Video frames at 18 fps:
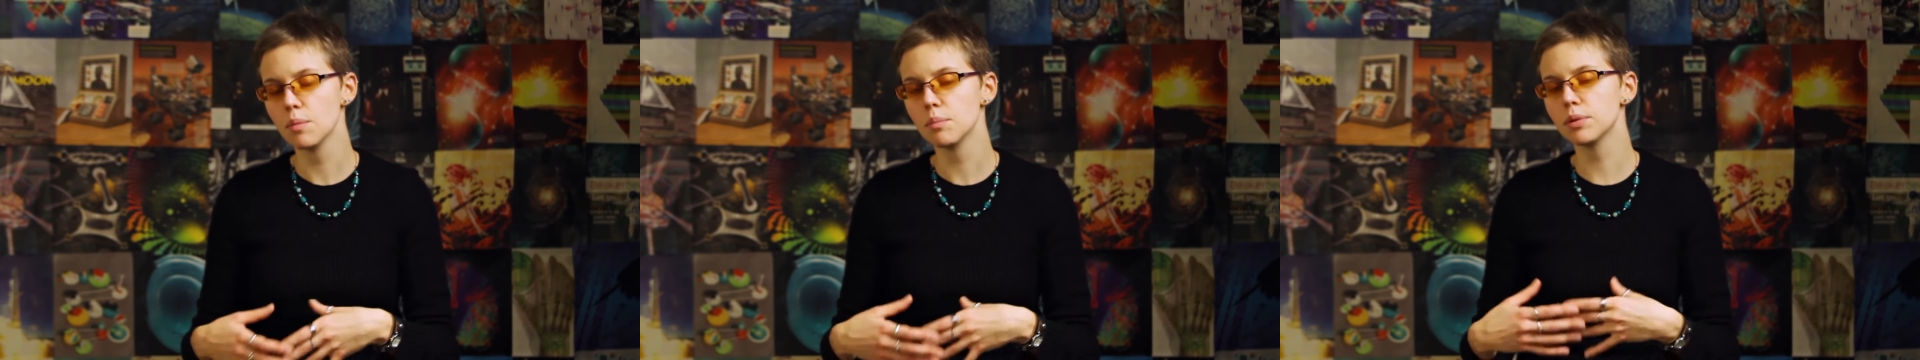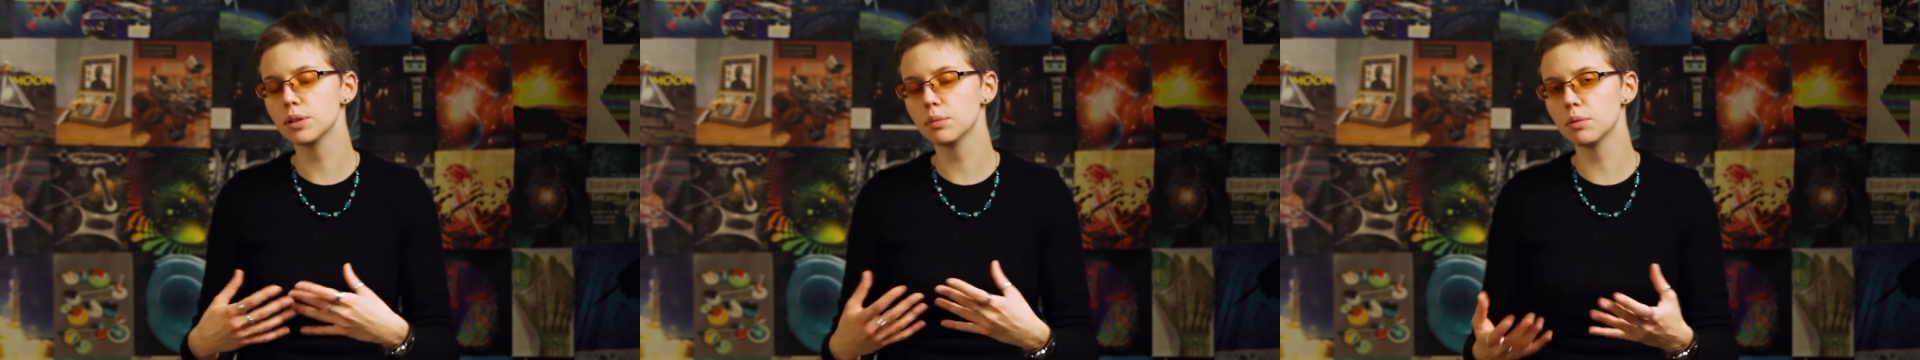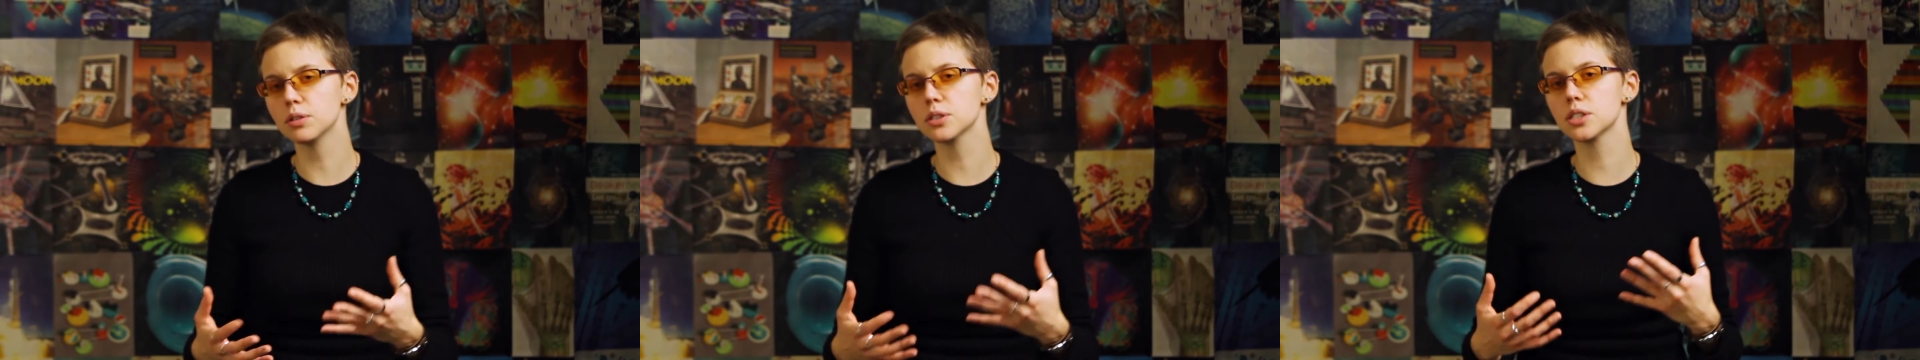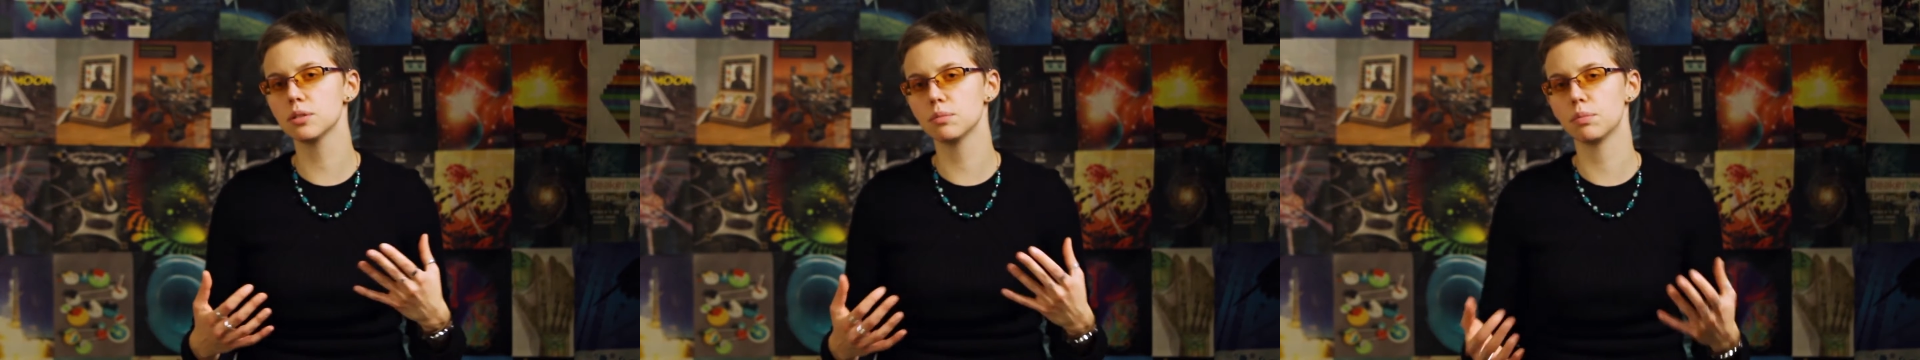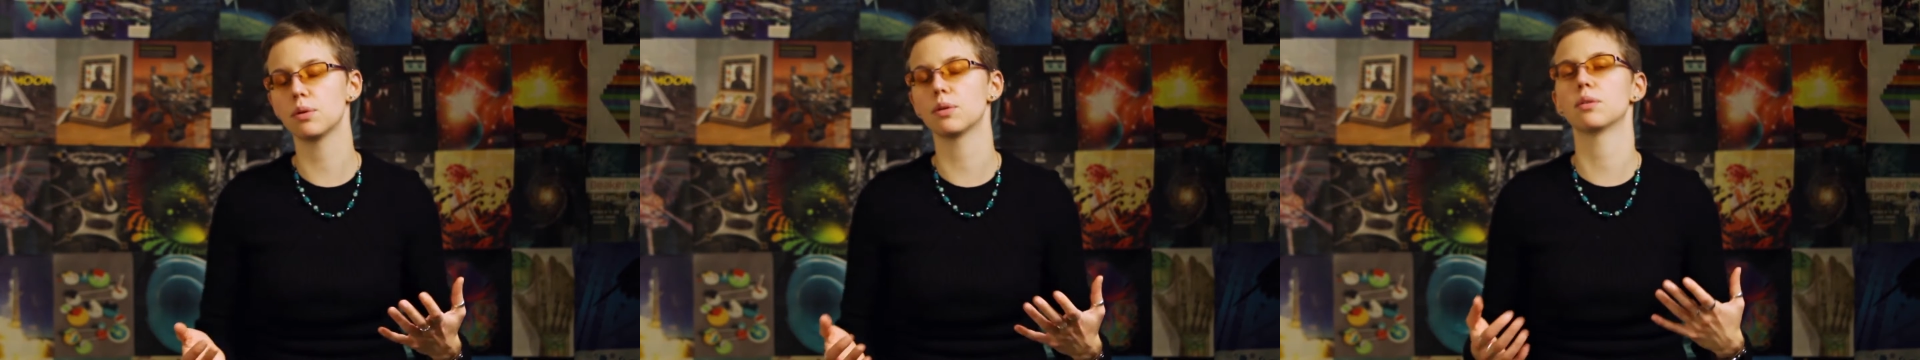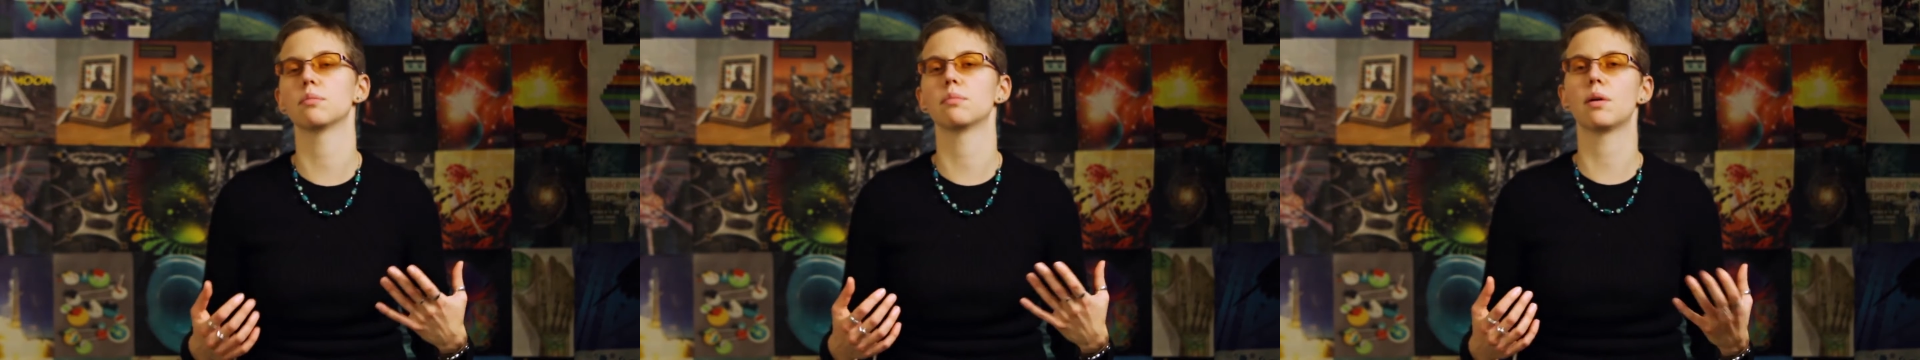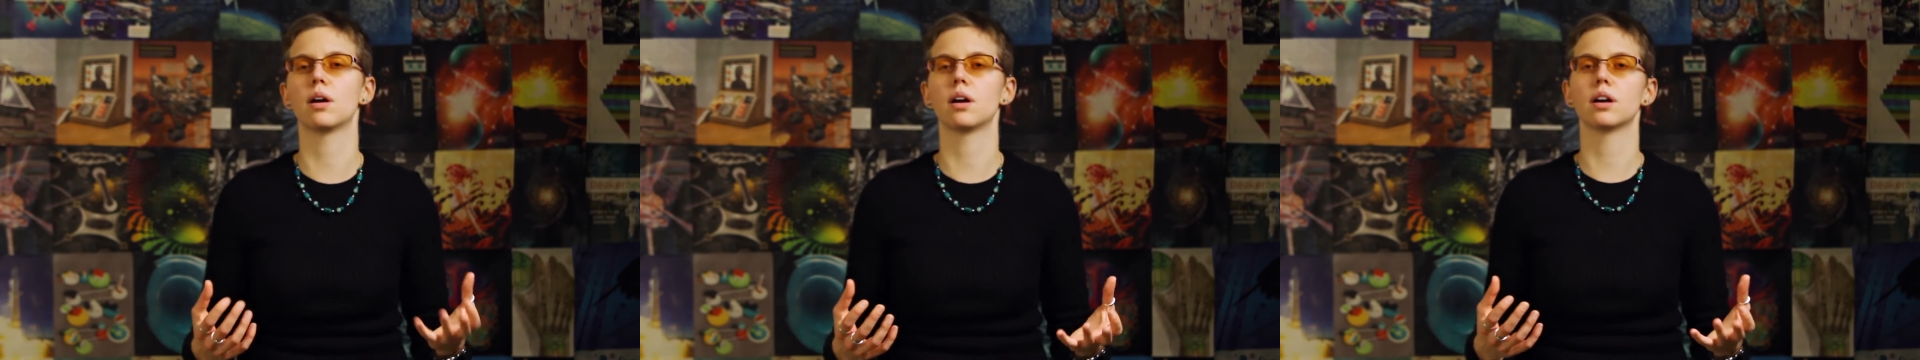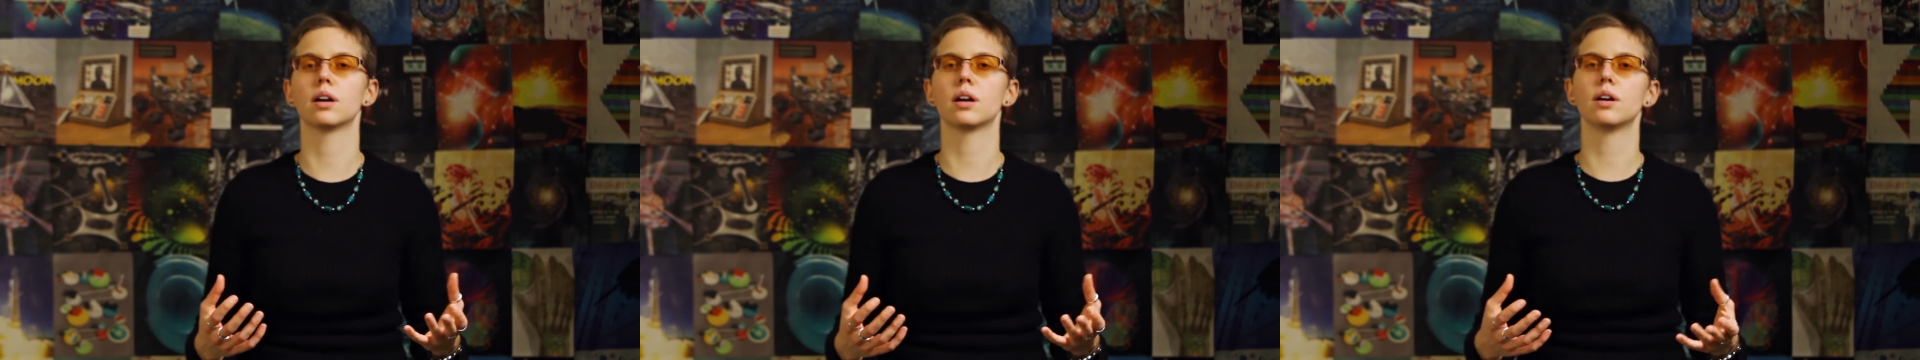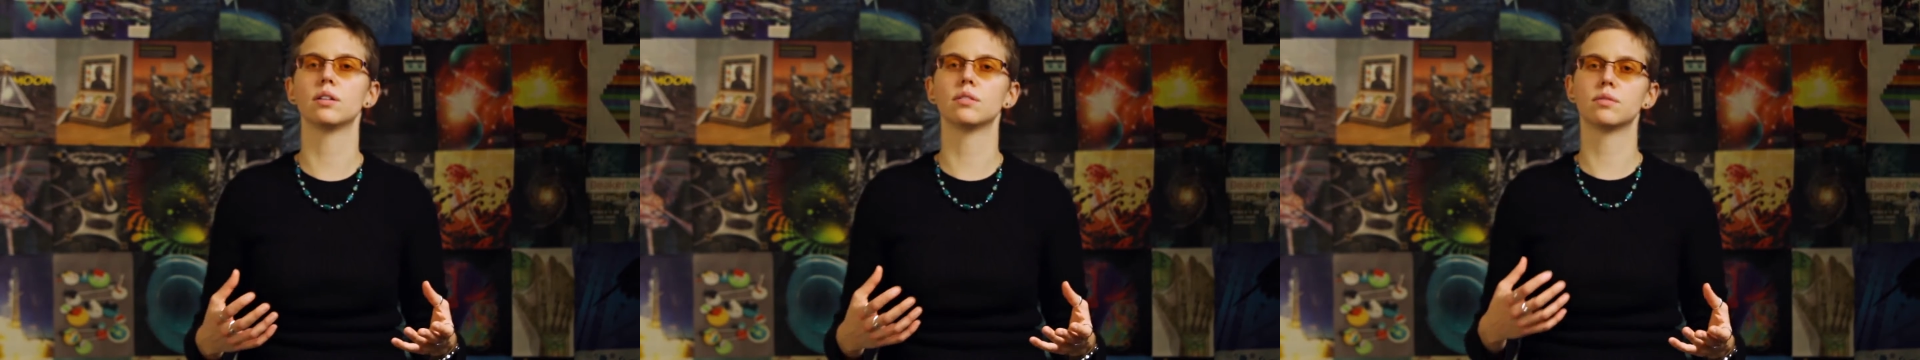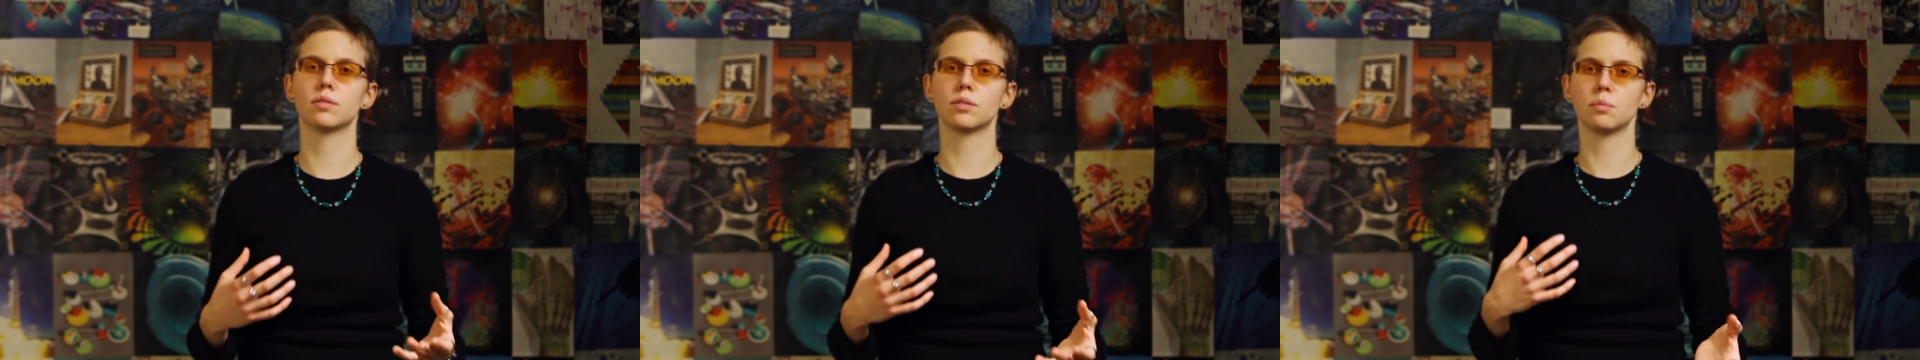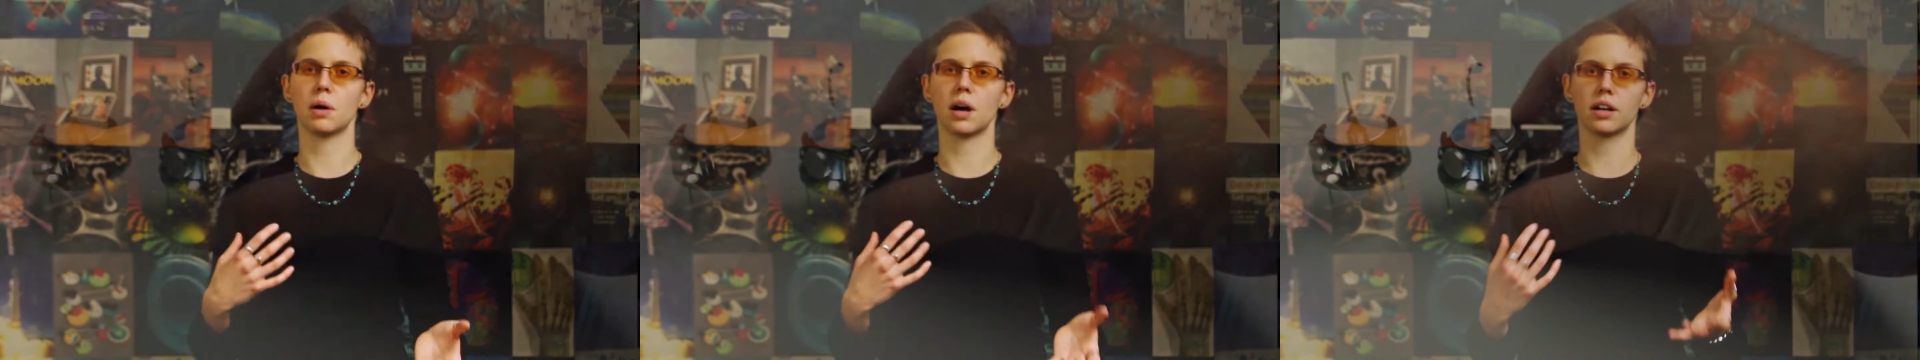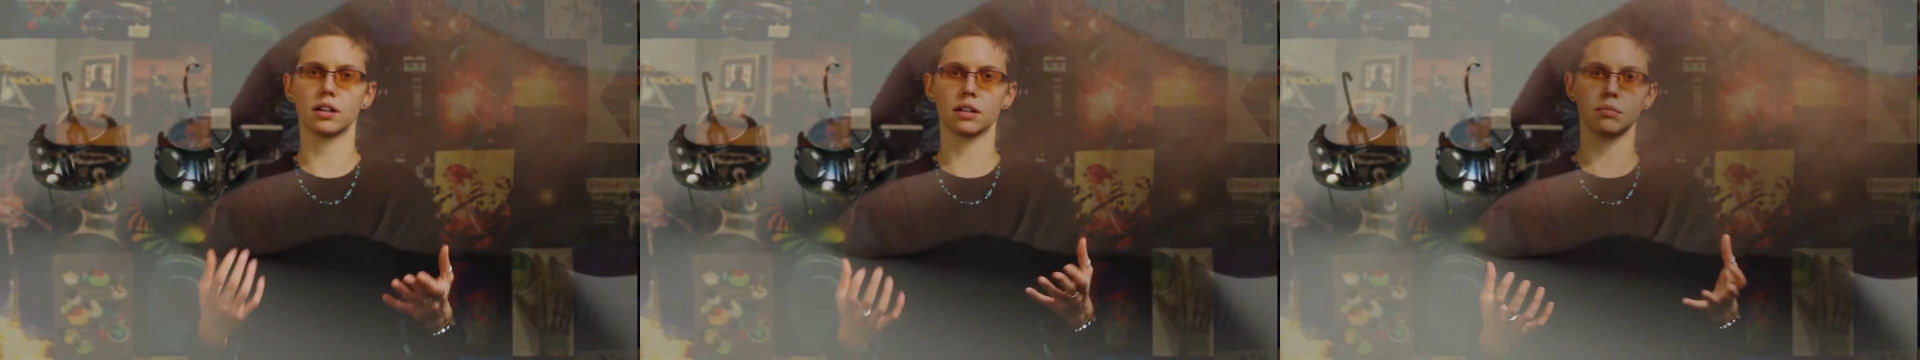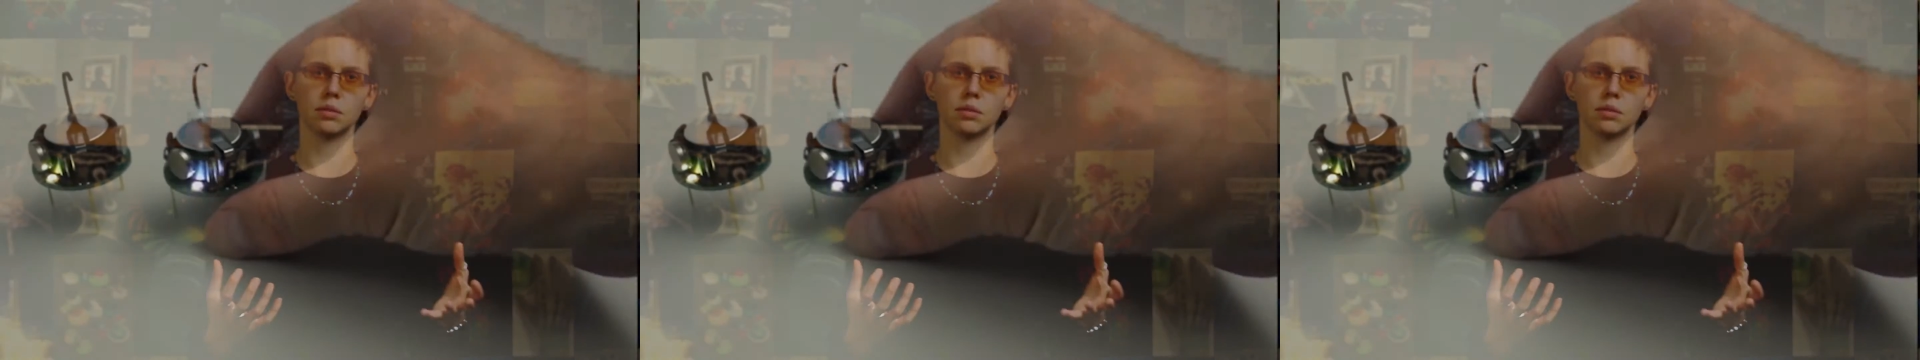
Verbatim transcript: but the most important part of robotic